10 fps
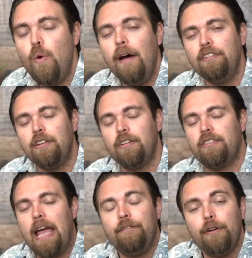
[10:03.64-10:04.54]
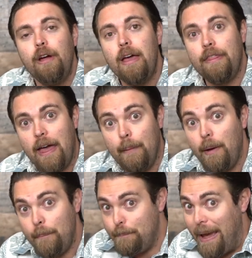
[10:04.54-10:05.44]
you have to decipher them
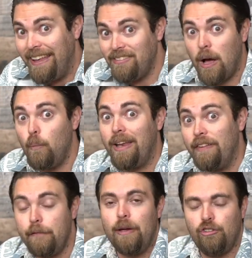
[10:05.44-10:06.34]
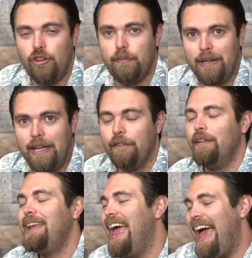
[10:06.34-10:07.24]
based on what information you've been
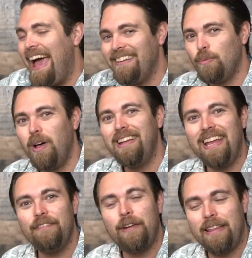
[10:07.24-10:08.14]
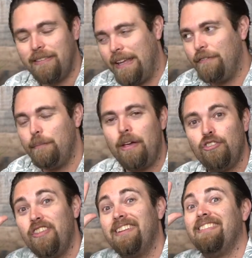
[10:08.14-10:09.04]
given, as well as the
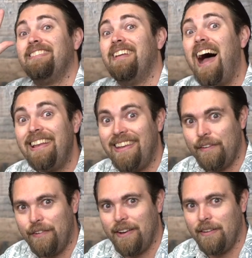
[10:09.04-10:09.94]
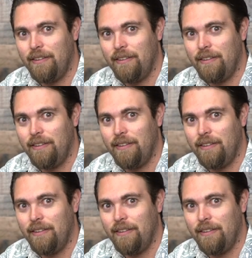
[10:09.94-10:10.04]
information that is not given.